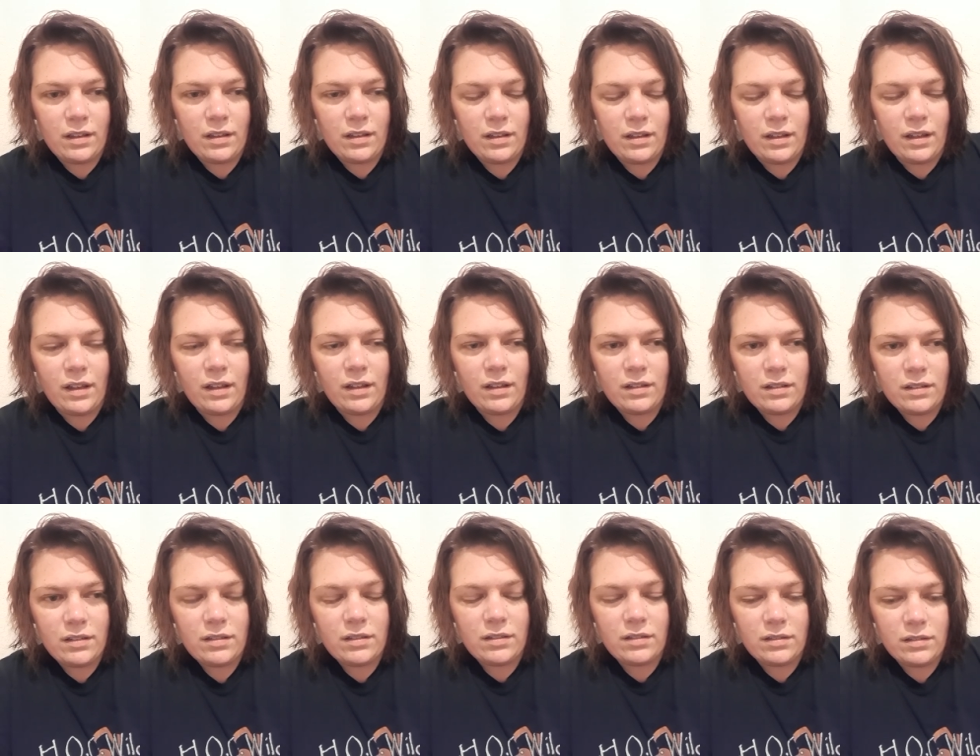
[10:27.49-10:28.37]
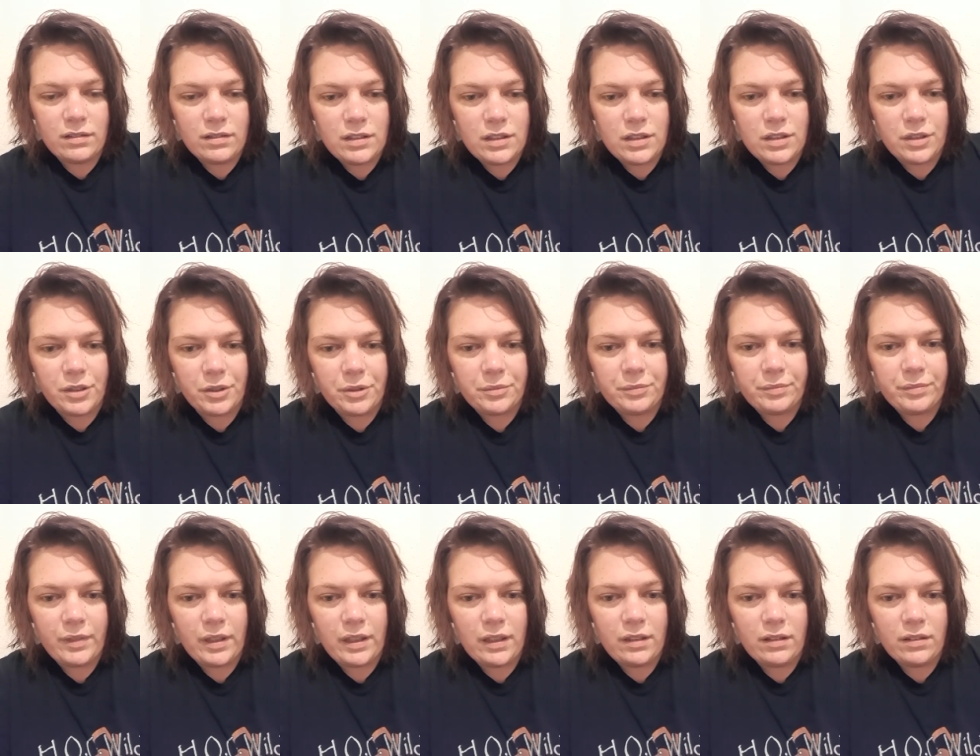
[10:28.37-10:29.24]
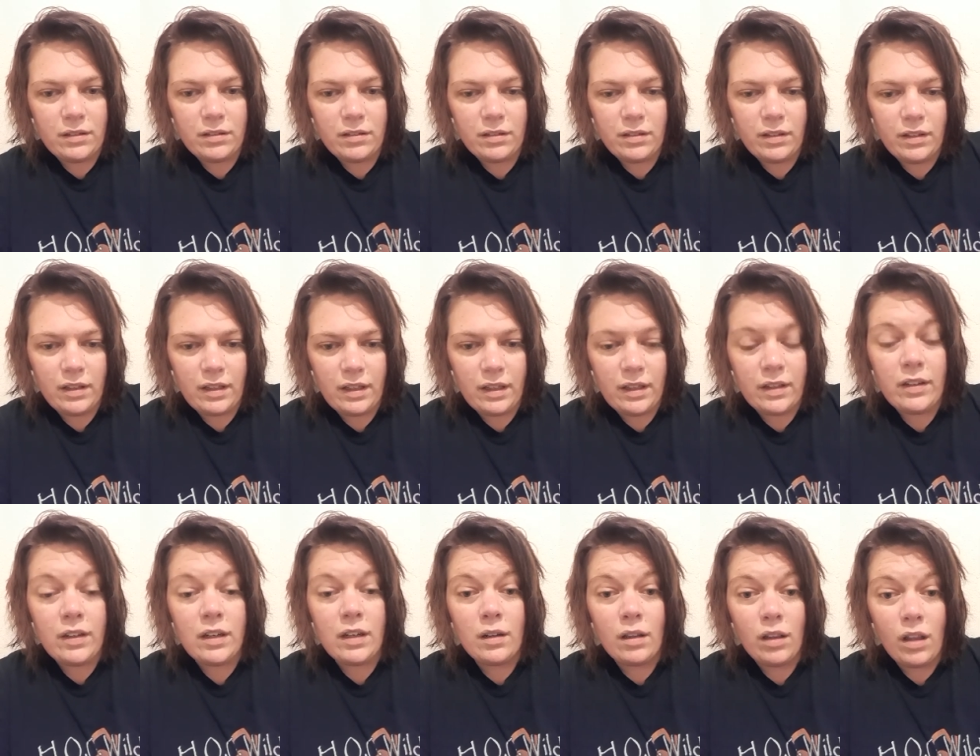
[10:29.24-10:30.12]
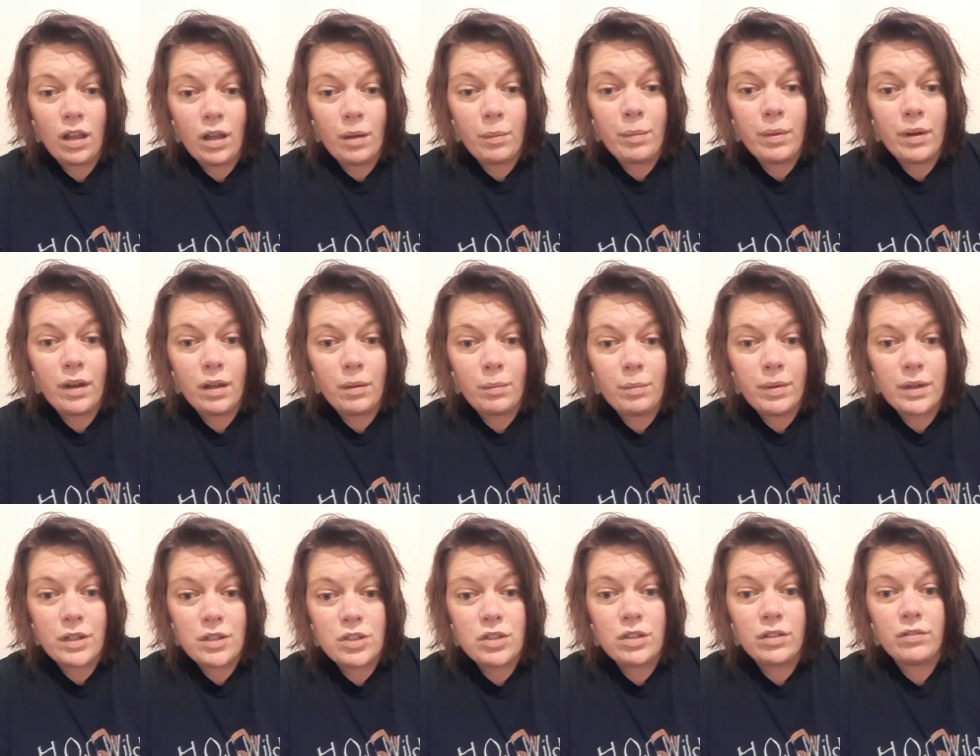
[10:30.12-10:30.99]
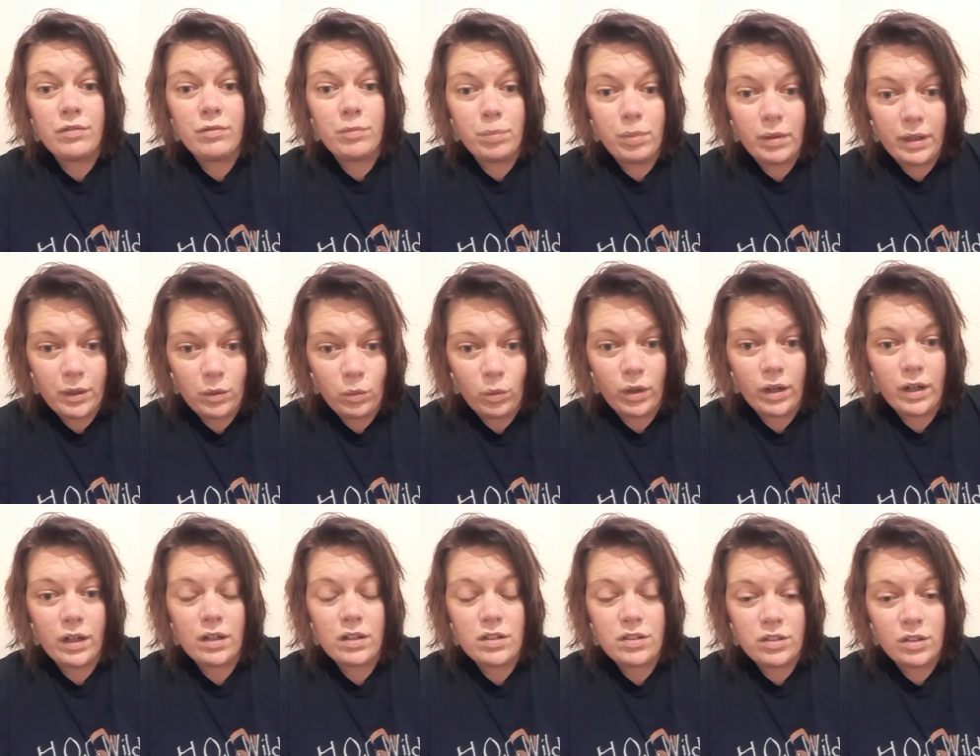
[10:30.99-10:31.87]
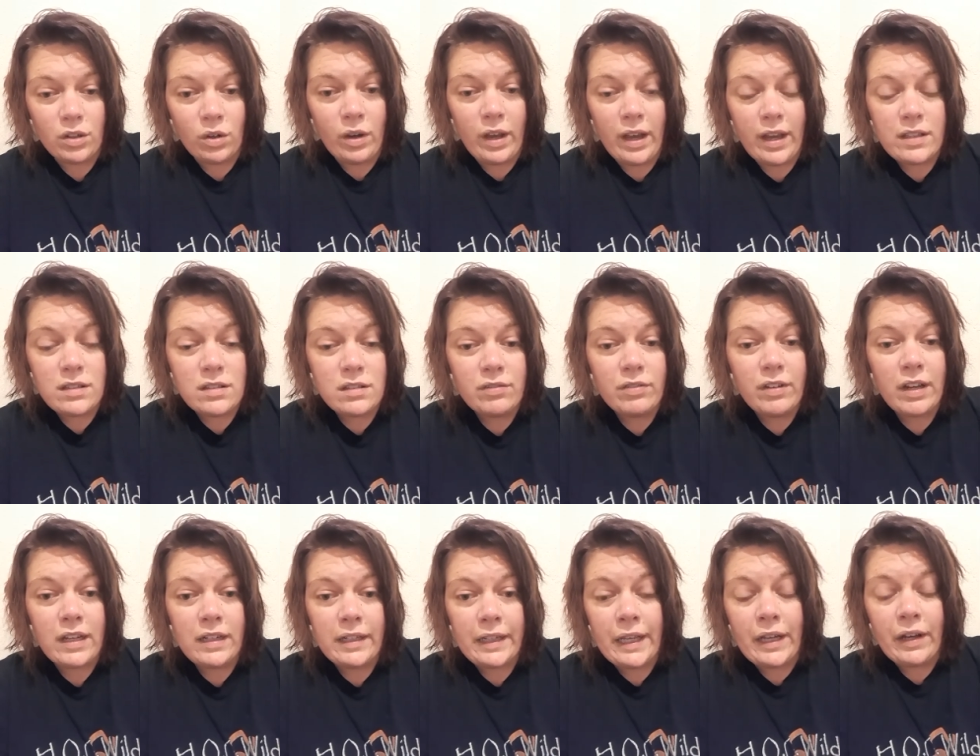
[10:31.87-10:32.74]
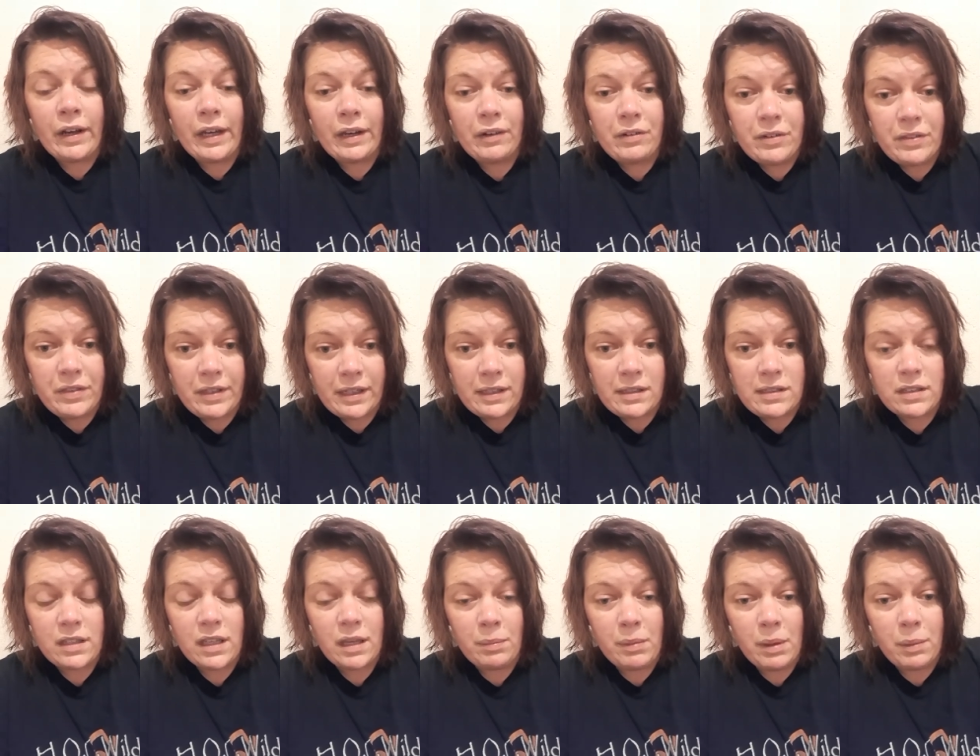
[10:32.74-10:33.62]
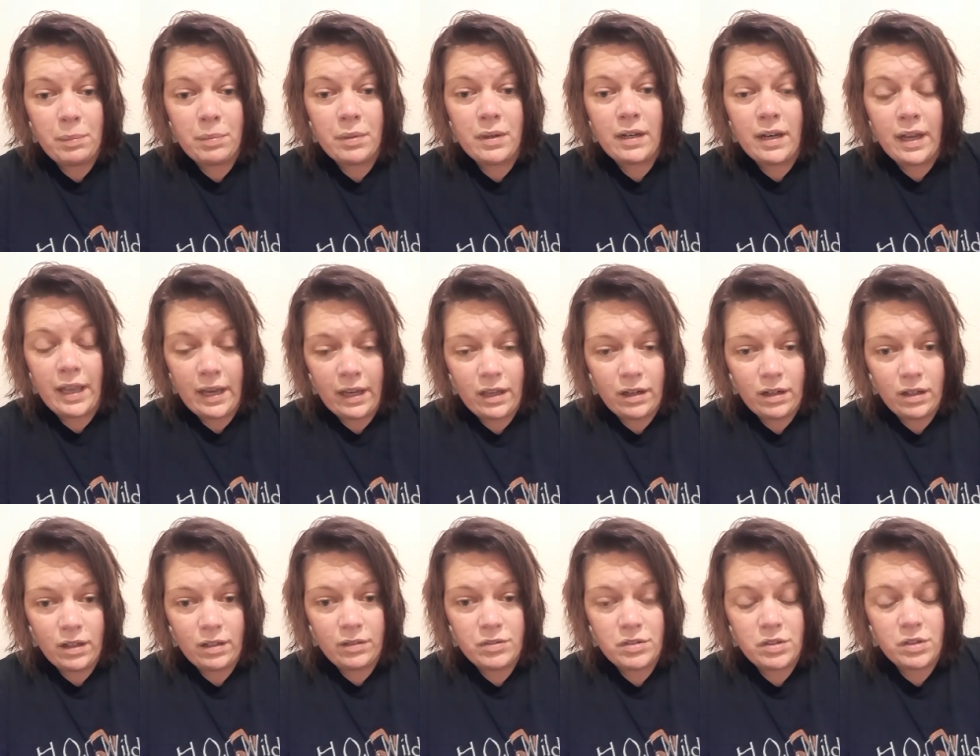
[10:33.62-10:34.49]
Yeah. So and then a bunch of blood work. So as of right now, everything has come up negative.